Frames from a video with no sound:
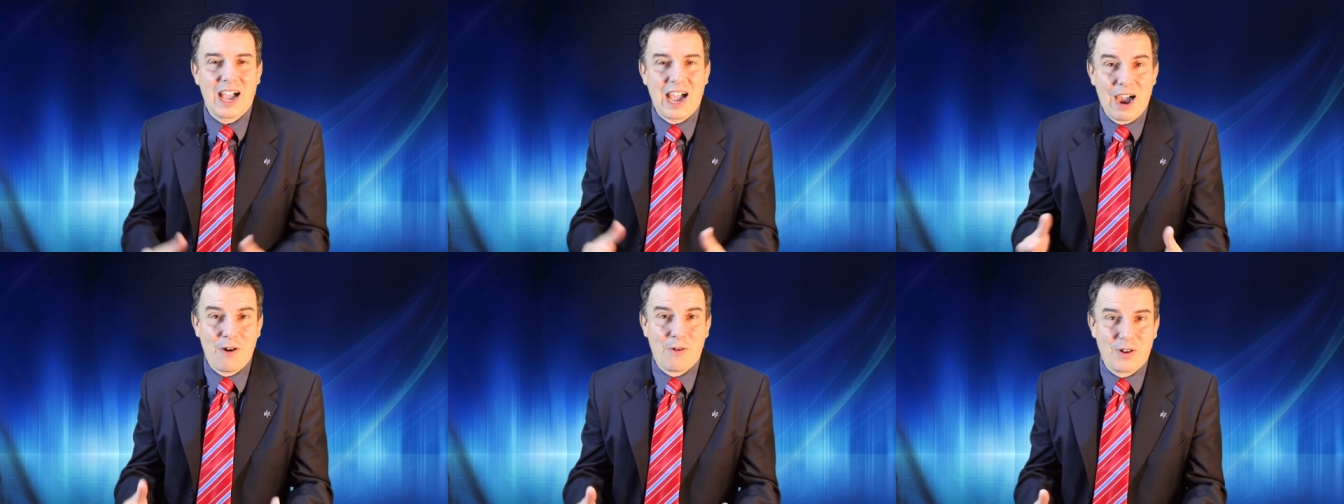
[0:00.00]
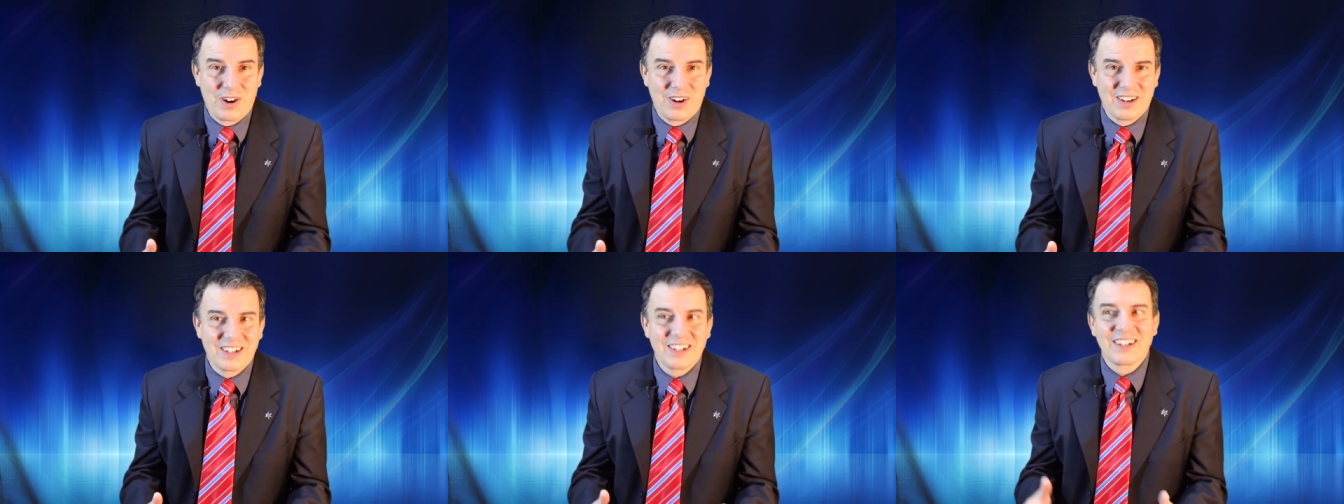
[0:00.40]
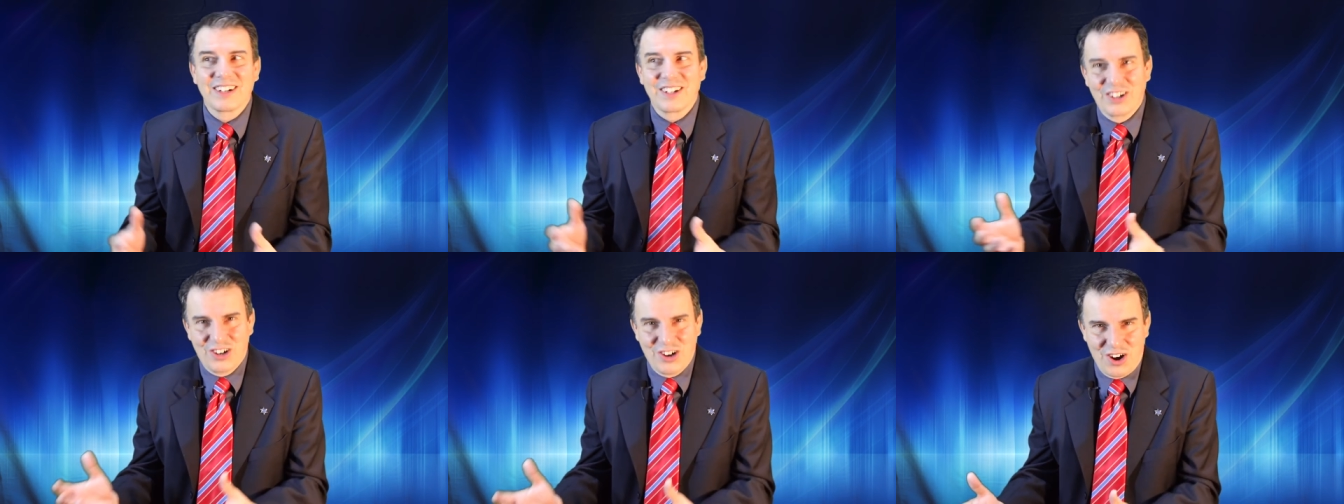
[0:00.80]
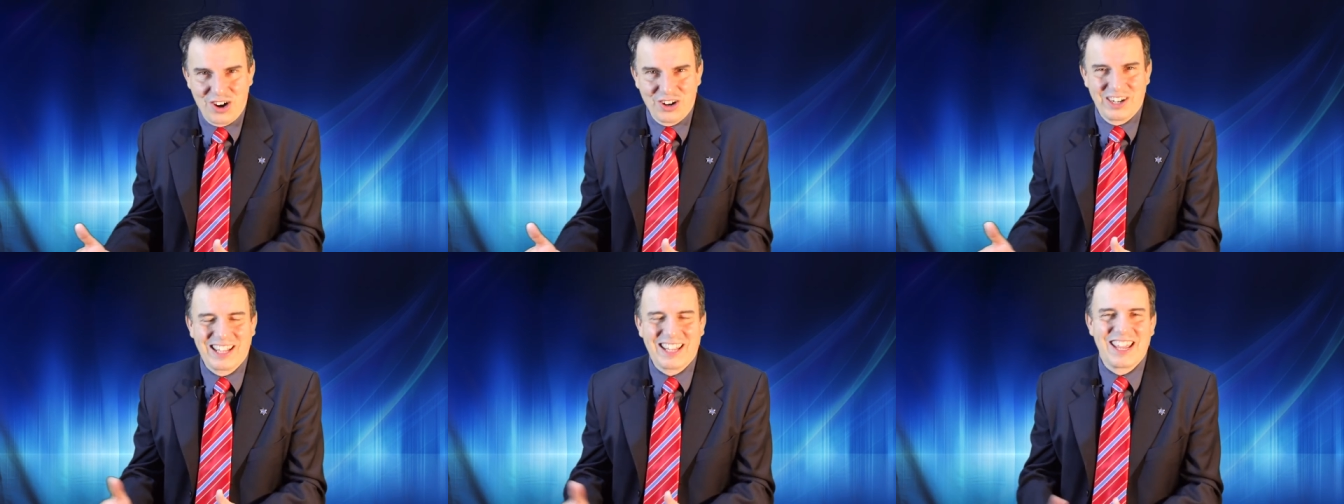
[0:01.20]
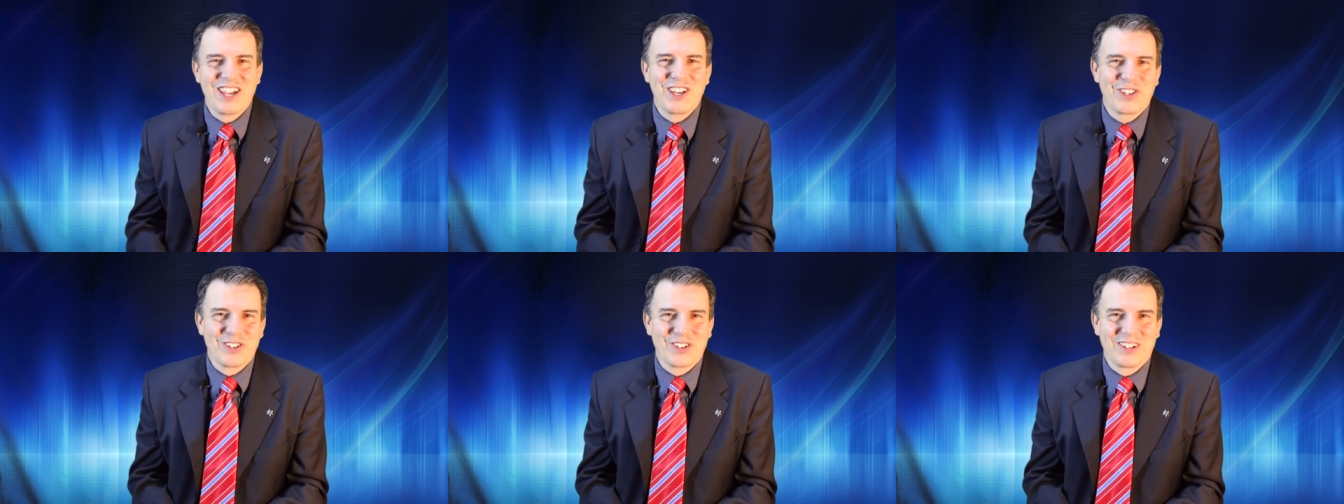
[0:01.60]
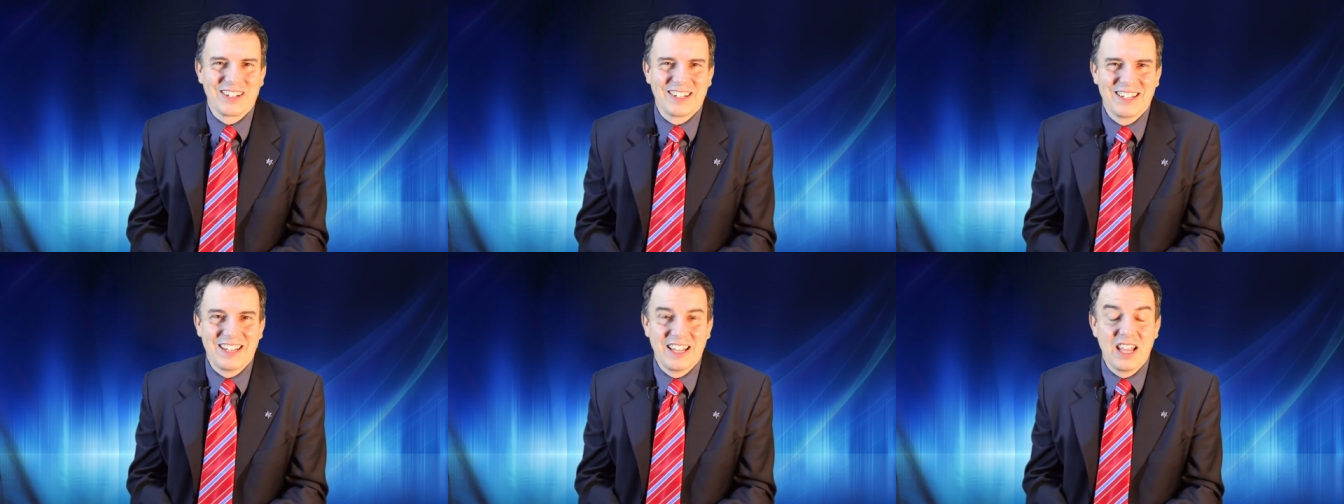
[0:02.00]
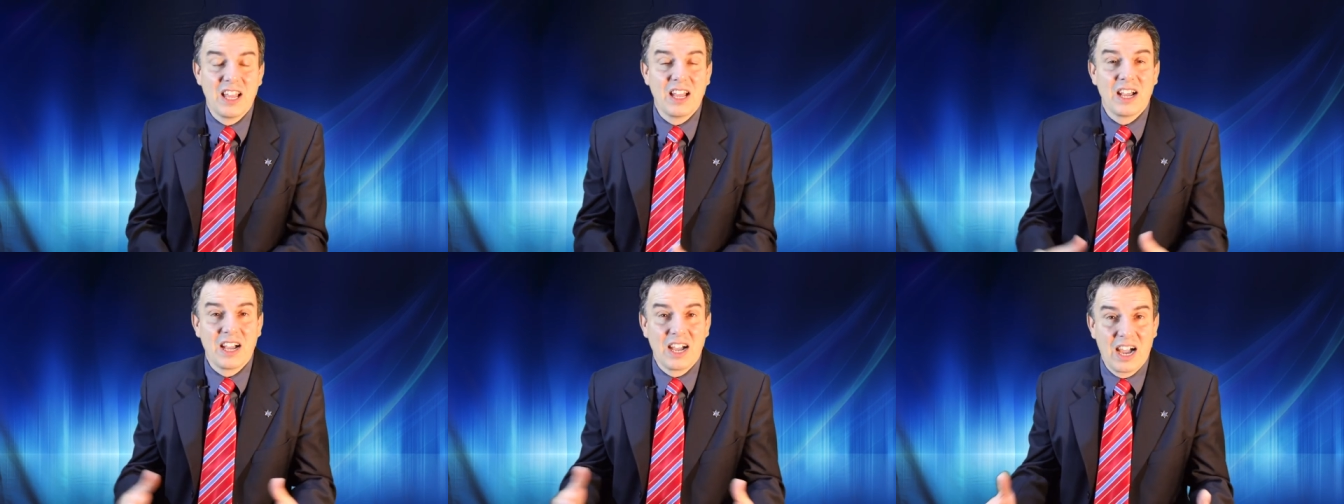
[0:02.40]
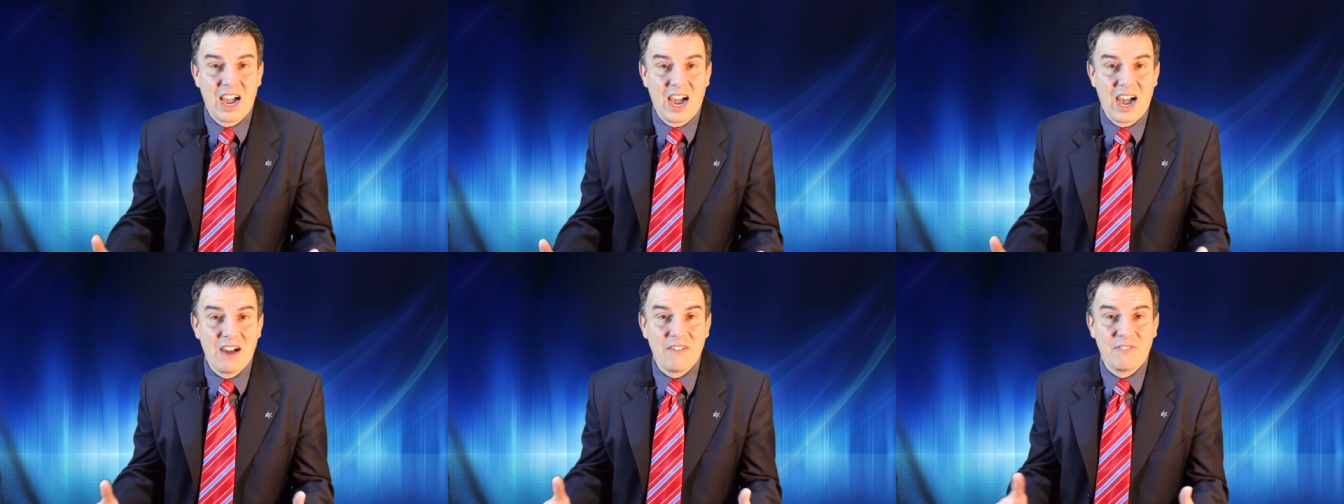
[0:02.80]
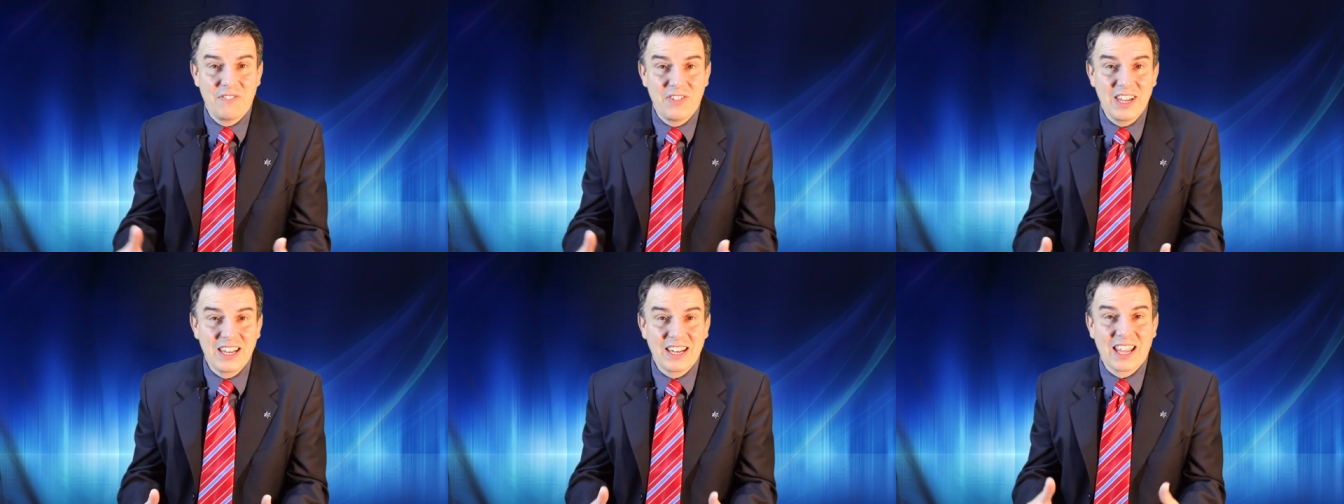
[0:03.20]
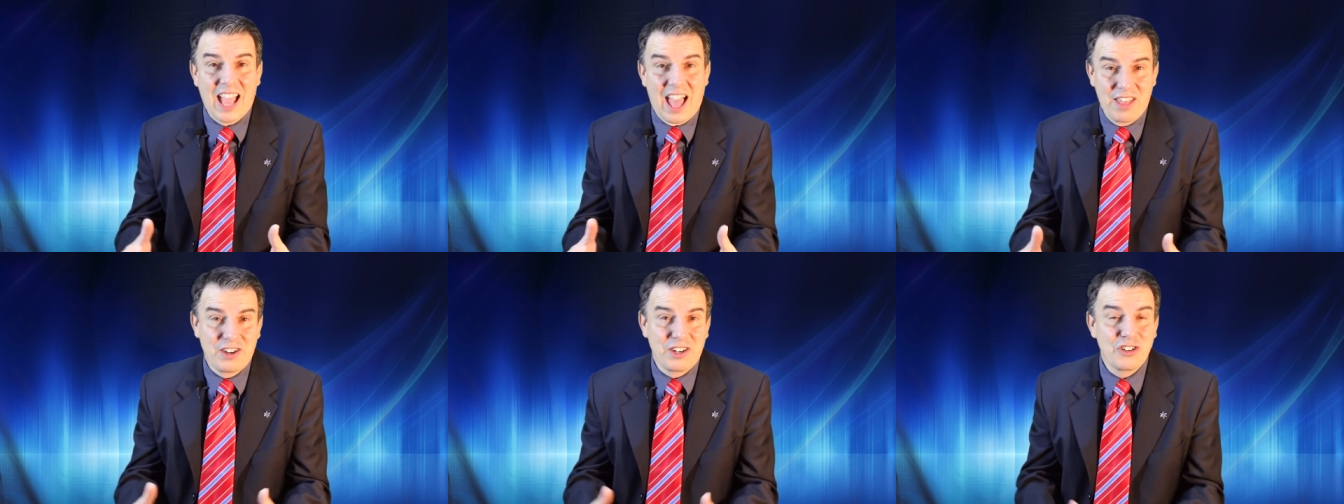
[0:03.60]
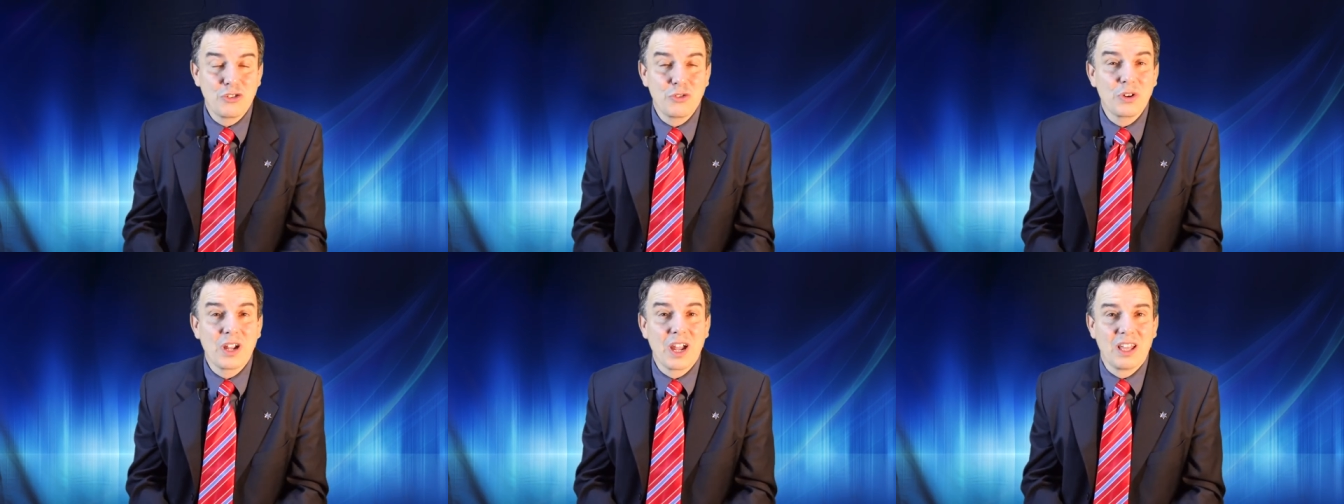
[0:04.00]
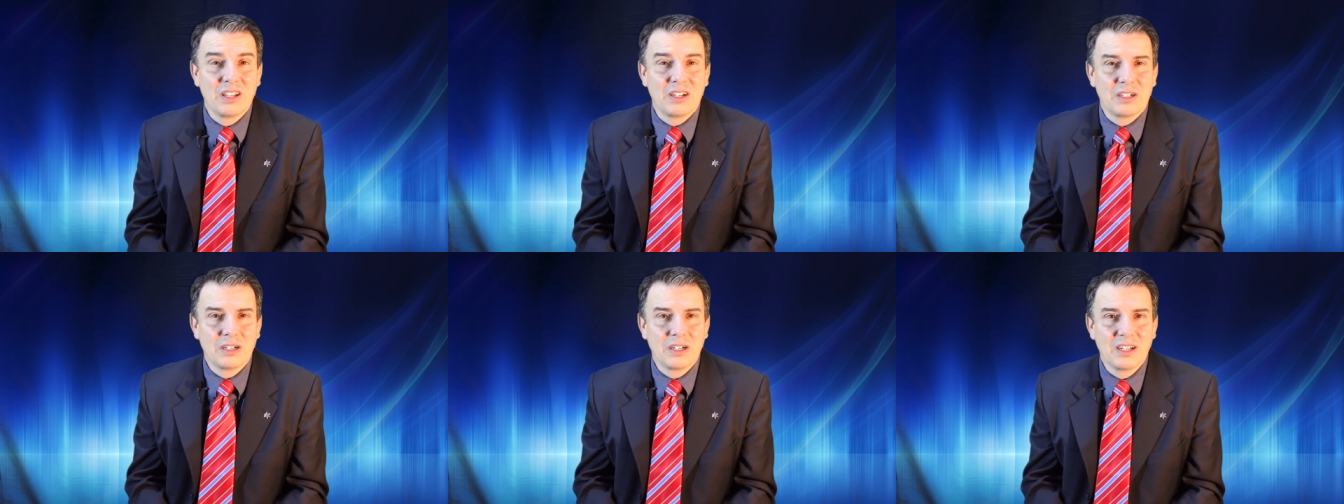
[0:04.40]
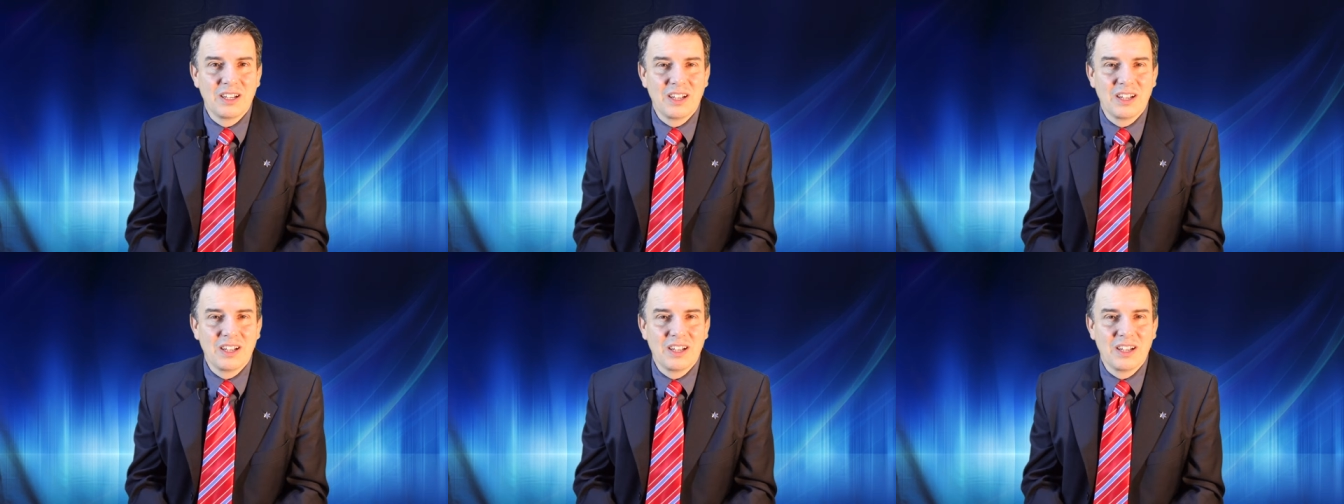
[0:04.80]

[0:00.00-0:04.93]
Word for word: our congregation have been gathering together.